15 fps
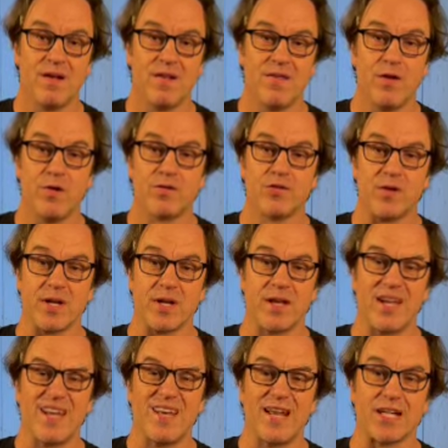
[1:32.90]
3rd
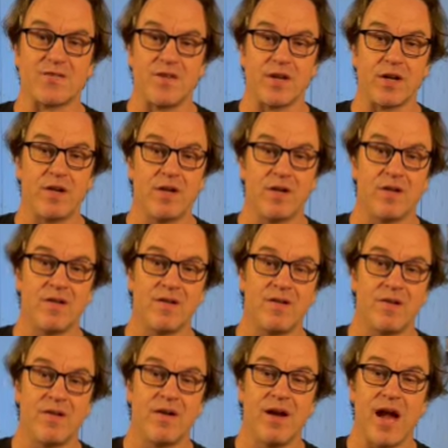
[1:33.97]
string. Index finger at
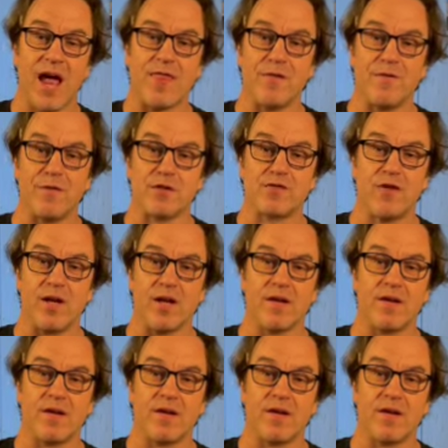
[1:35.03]
the 1st fret.